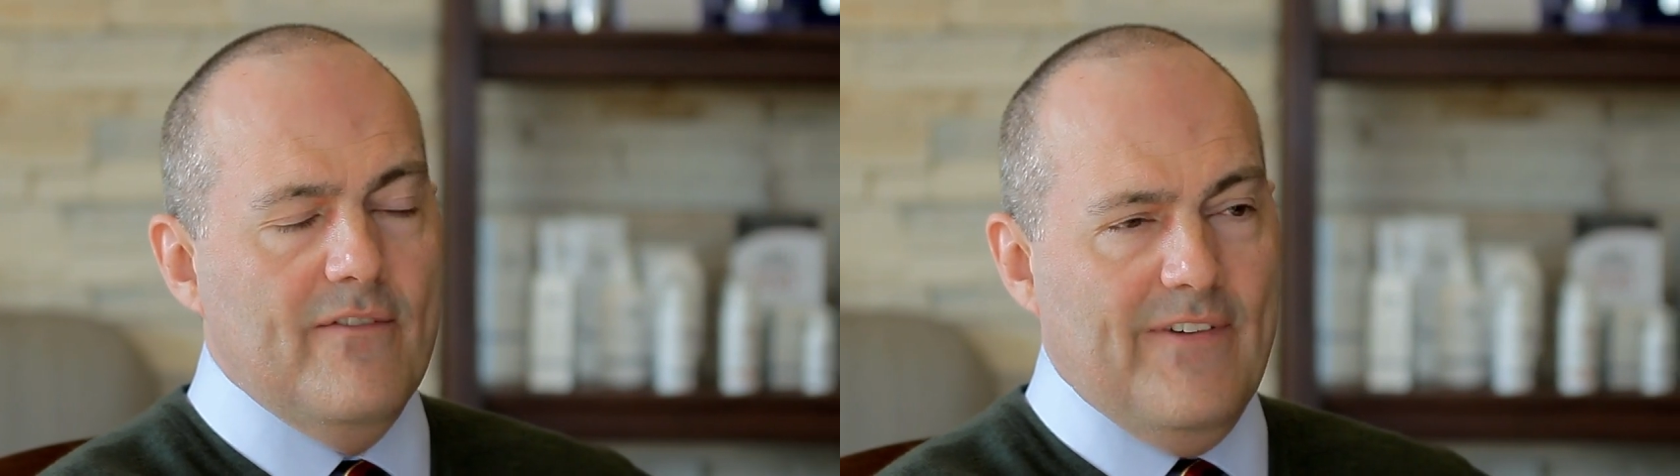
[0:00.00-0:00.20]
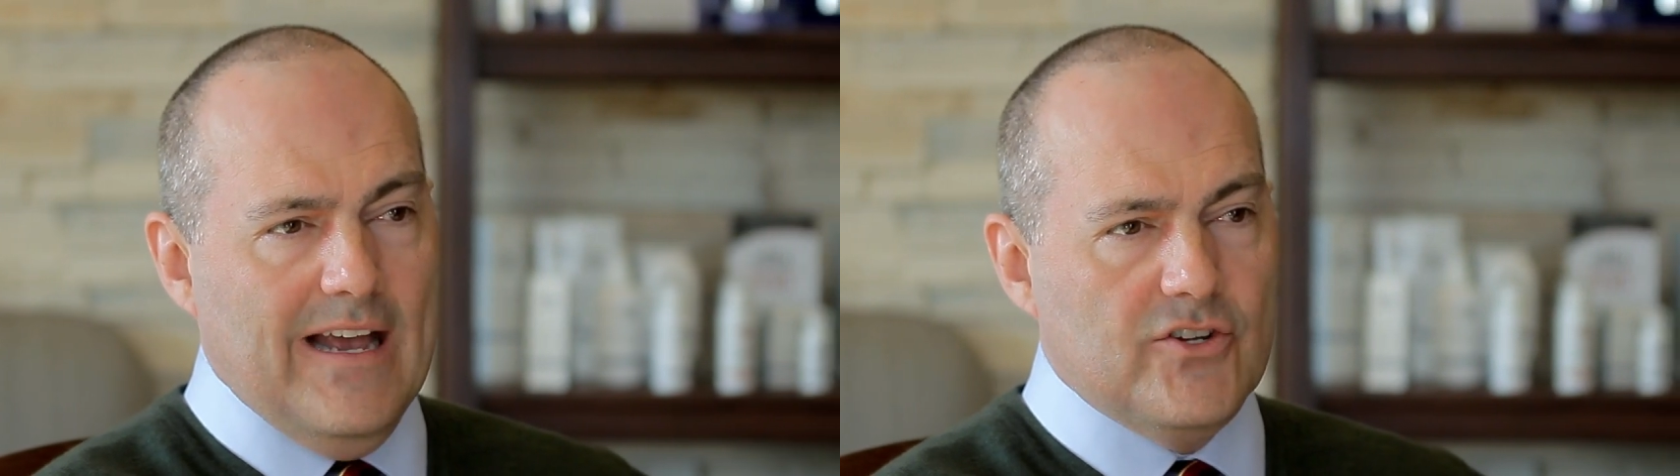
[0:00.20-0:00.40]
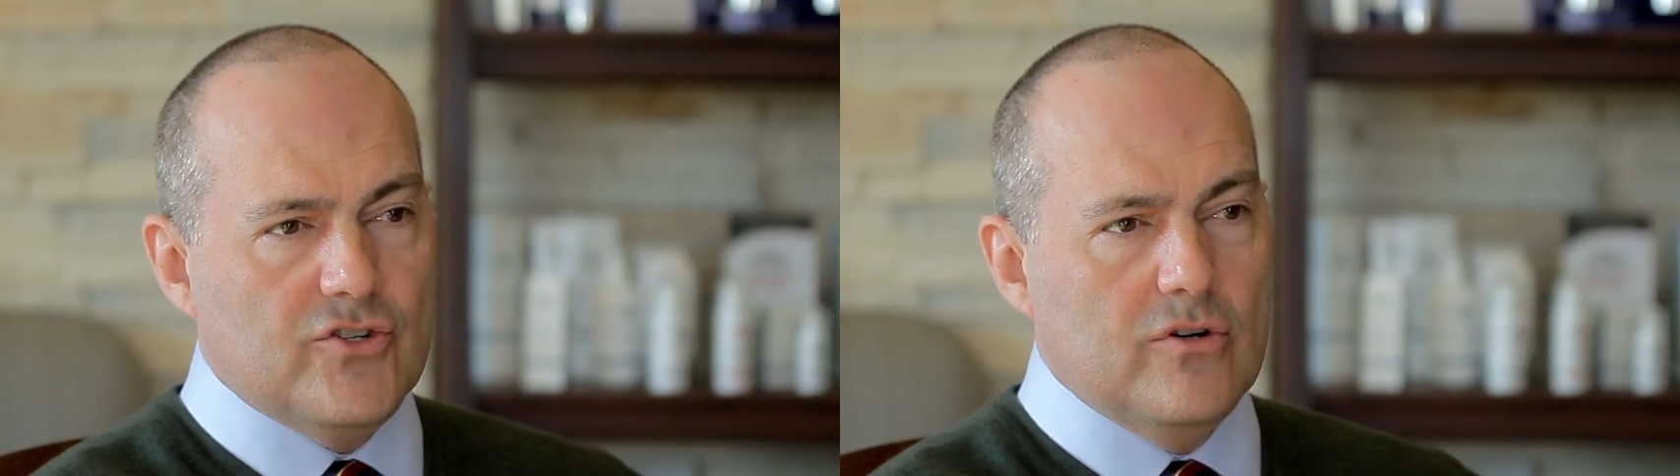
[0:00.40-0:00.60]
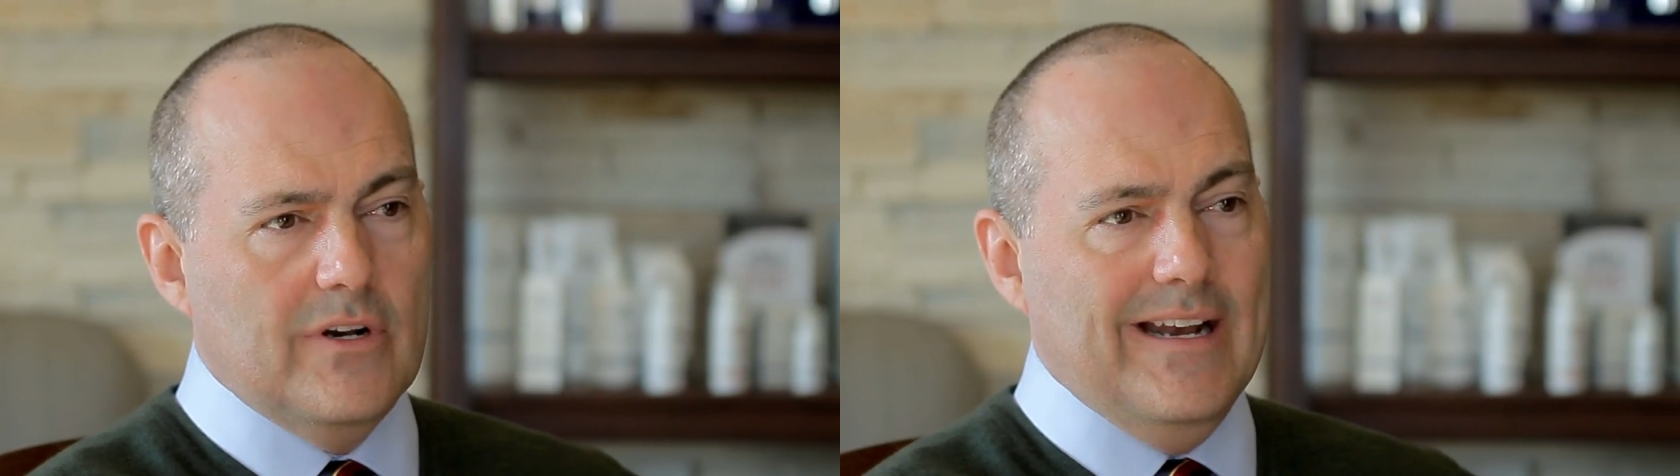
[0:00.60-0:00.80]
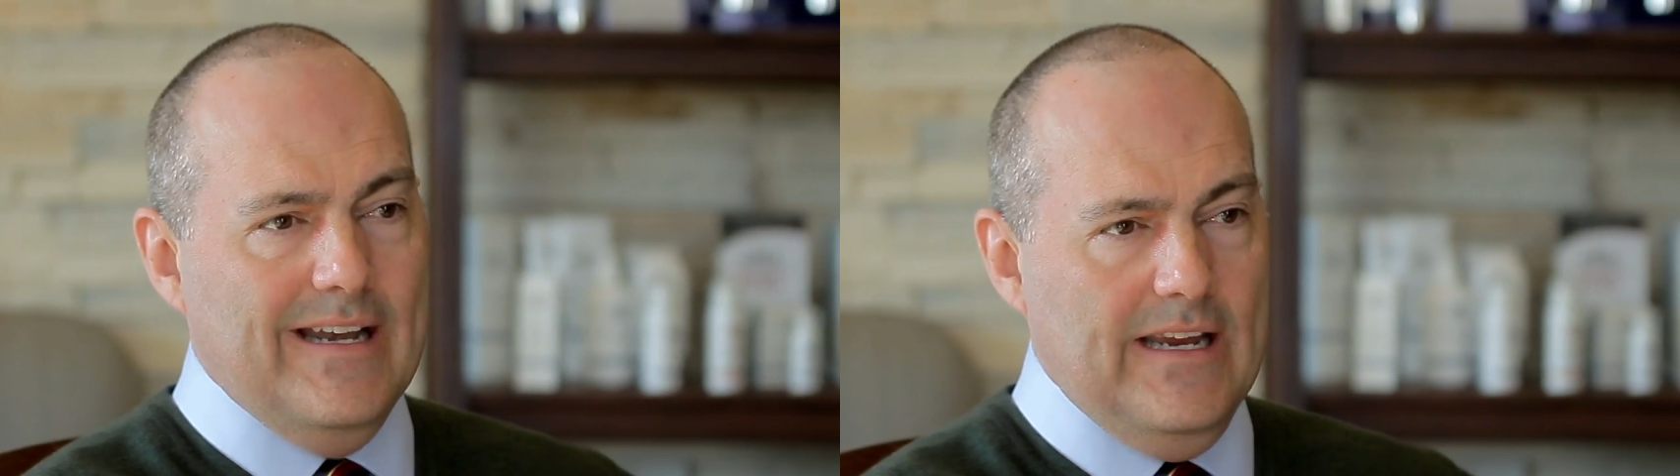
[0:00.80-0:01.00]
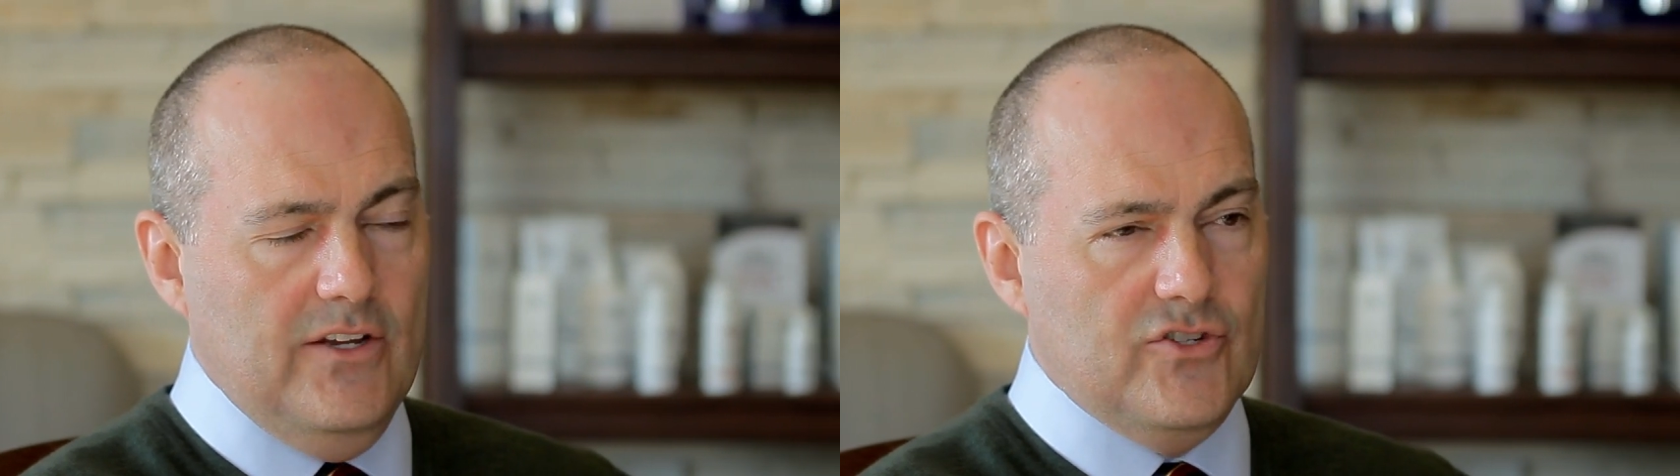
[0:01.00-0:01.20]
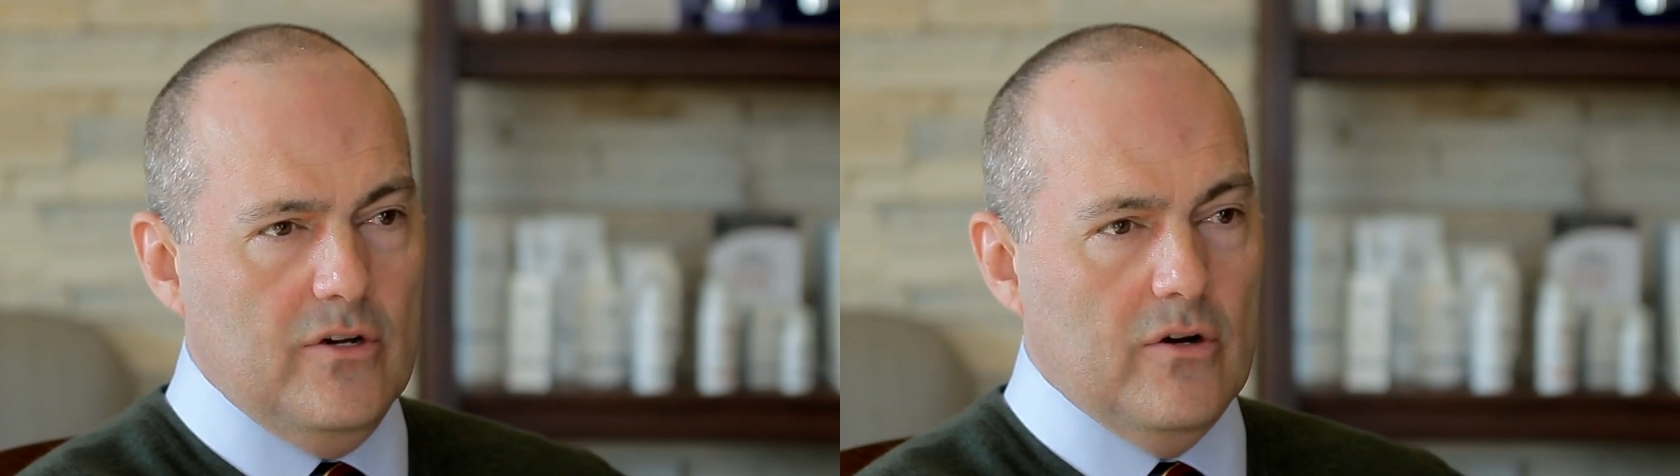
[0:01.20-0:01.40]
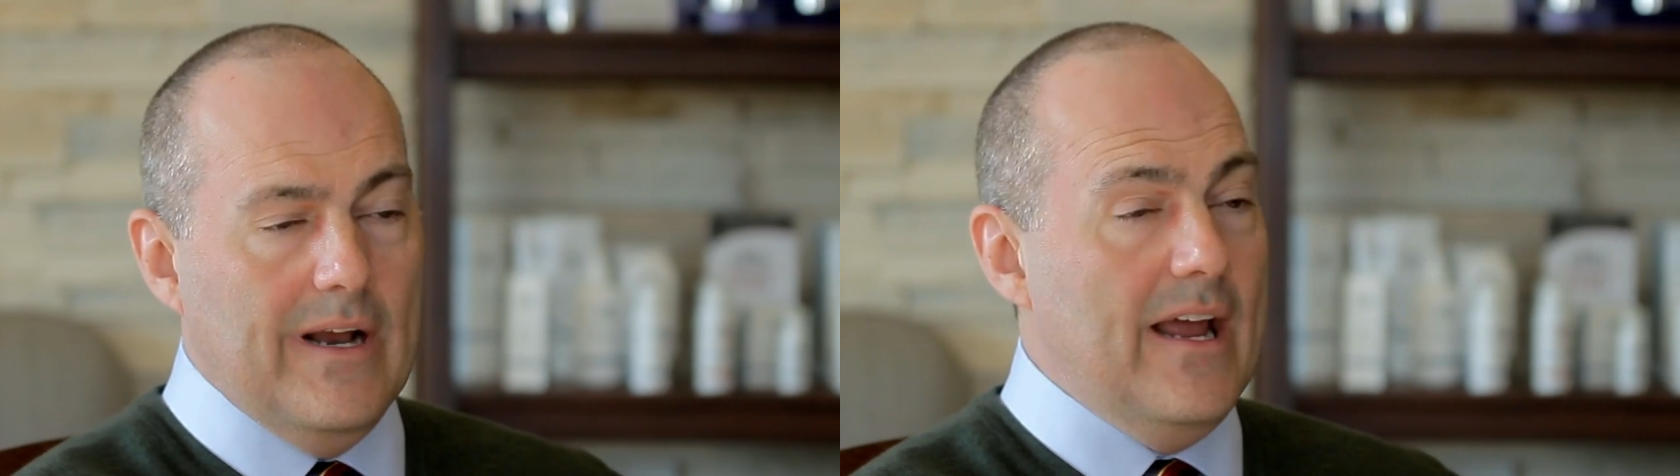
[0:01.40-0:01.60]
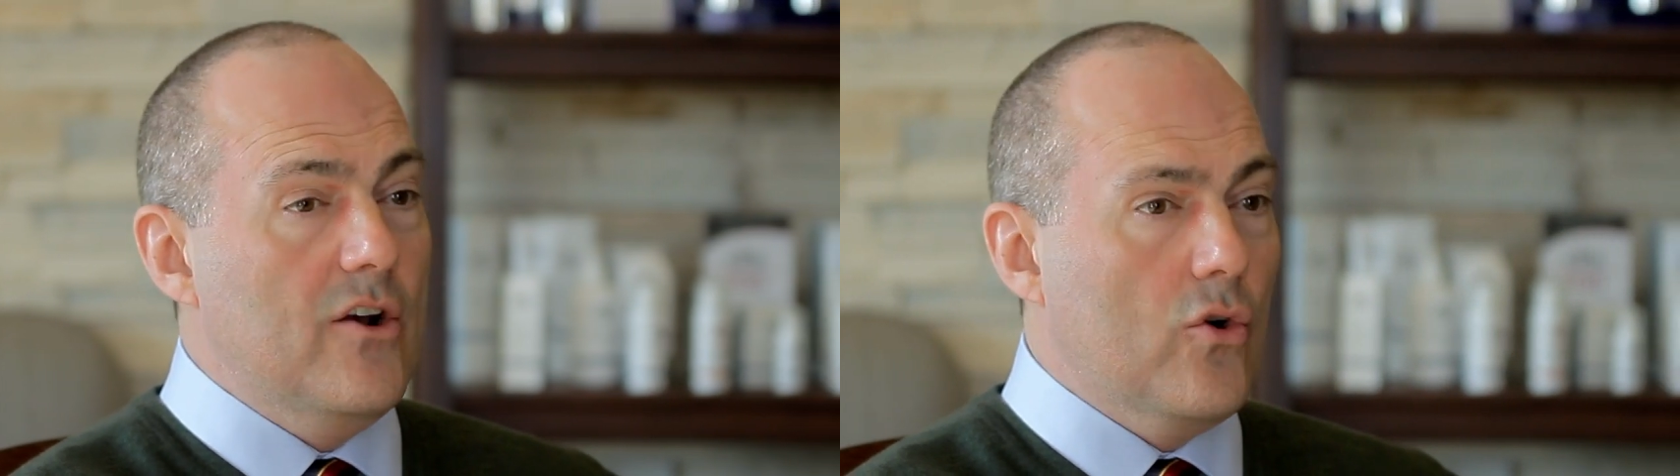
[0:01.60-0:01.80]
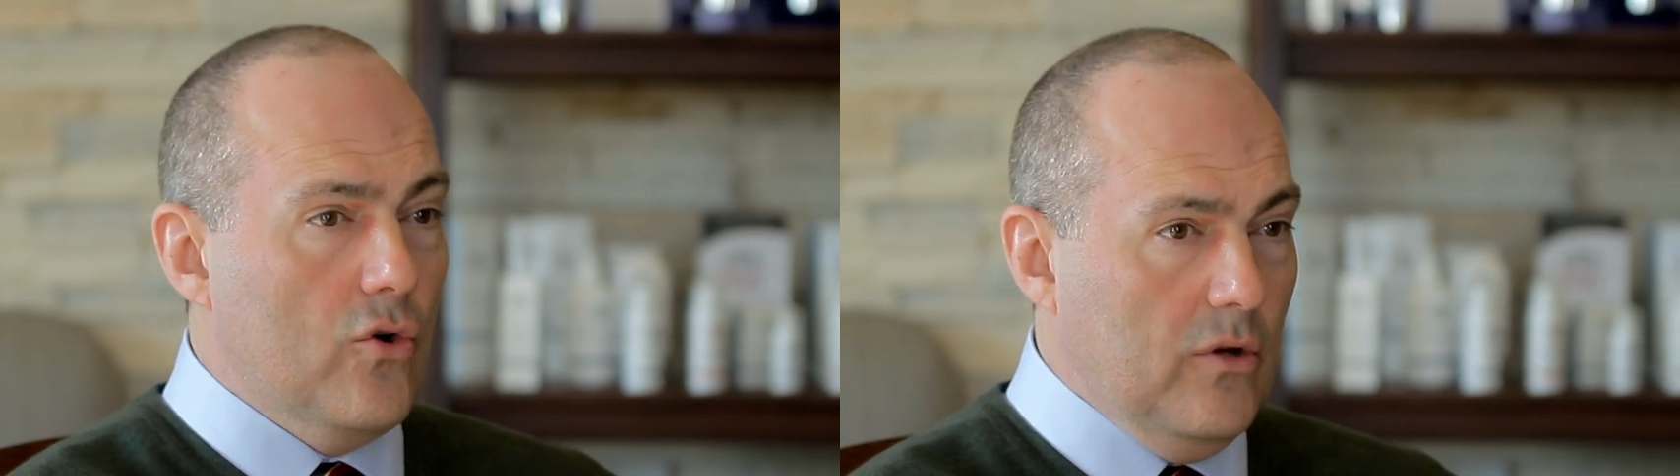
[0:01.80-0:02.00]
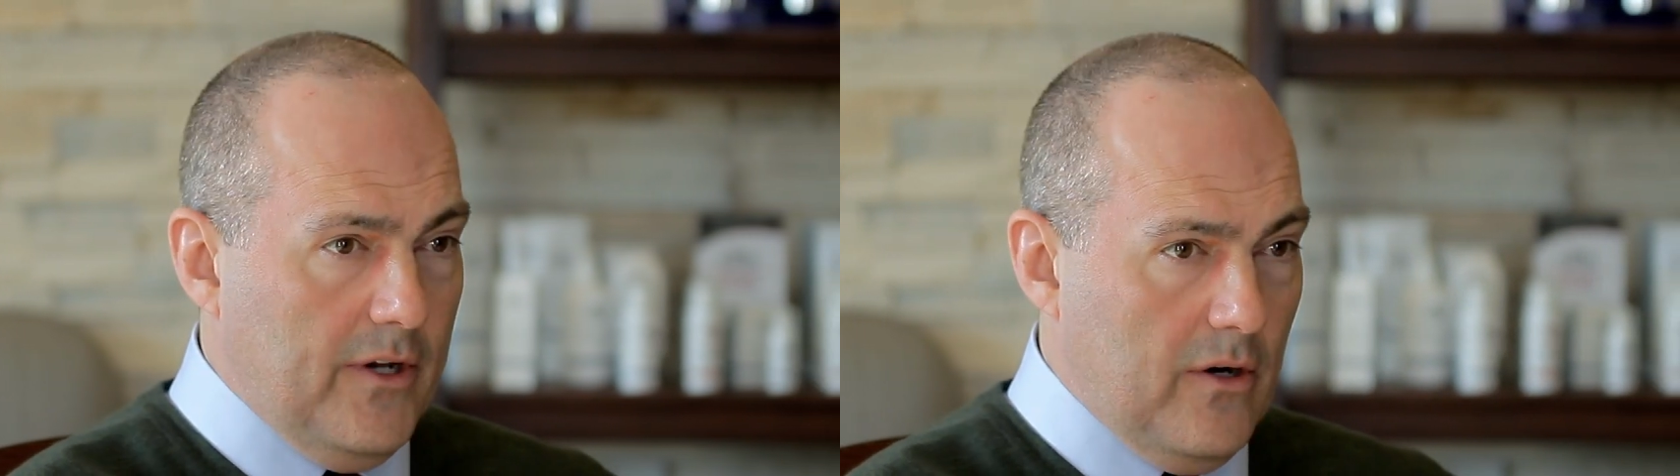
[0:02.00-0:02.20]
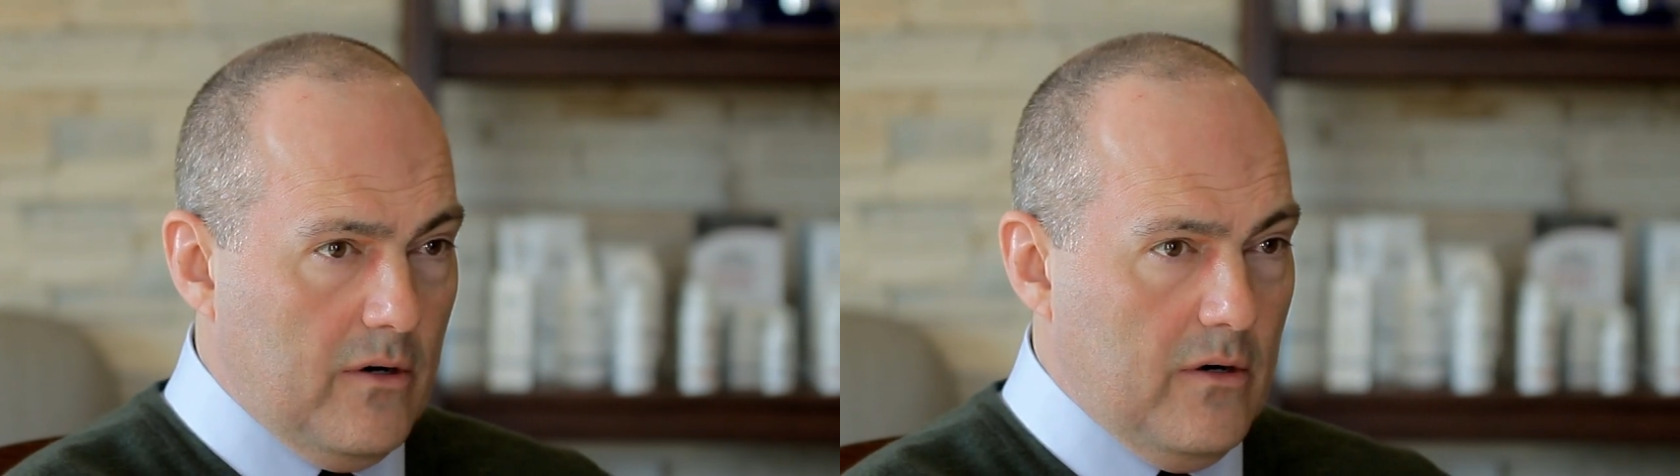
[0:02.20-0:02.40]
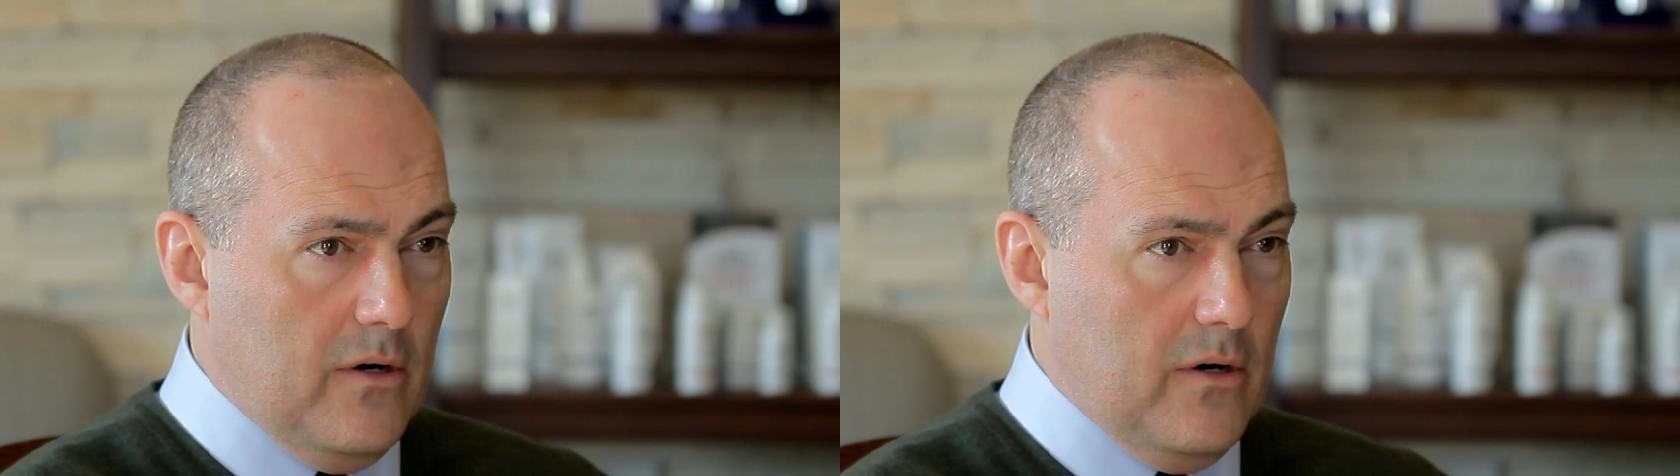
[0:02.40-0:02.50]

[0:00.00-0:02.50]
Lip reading: faster and easier and earlier